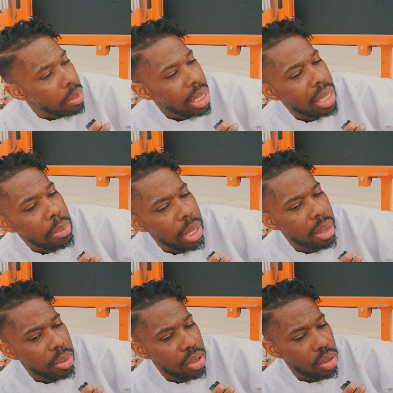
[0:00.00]
me to be
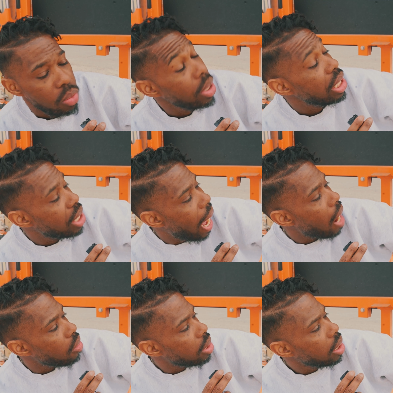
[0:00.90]
able to reach
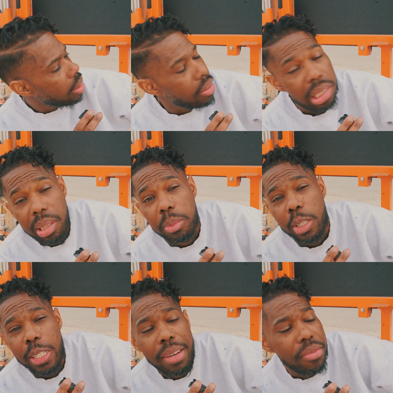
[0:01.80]
out for something
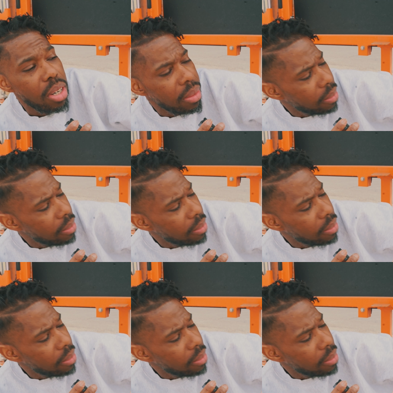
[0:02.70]
different.